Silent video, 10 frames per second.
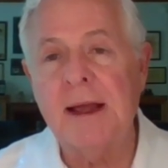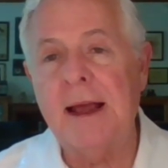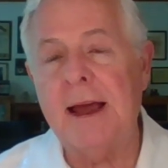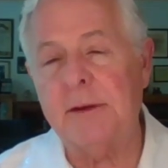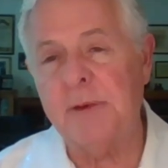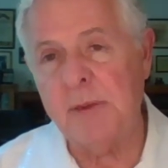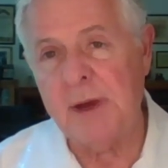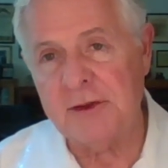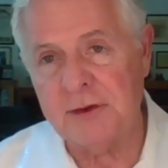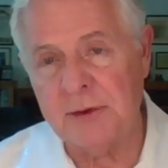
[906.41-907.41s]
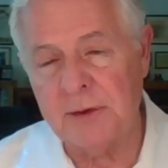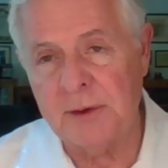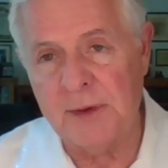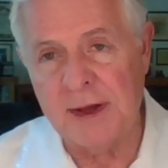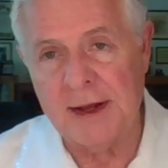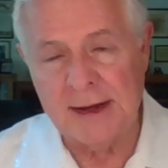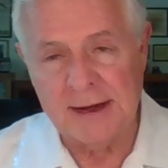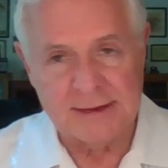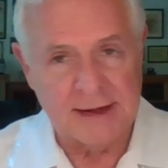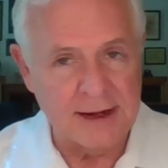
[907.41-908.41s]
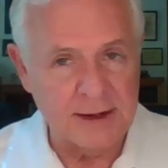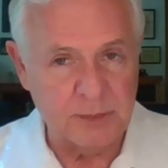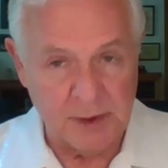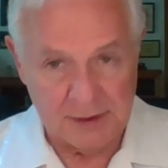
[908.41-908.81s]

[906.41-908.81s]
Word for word: How do we make sure that as they